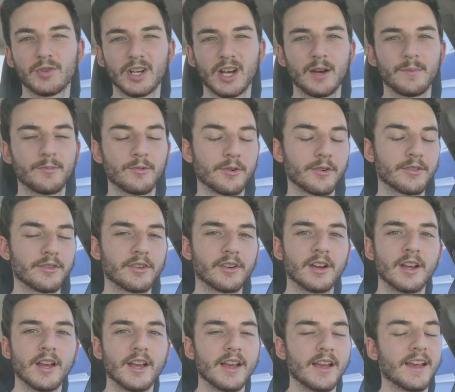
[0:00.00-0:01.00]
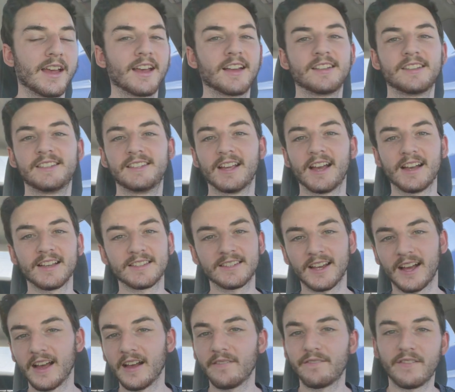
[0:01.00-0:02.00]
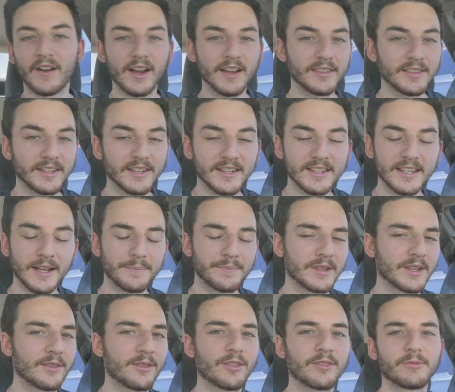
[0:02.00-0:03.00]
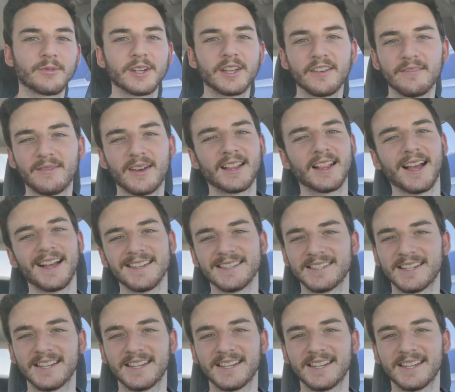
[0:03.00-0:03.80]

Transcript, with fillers: Shop order. And yes, I finally accepted three of my last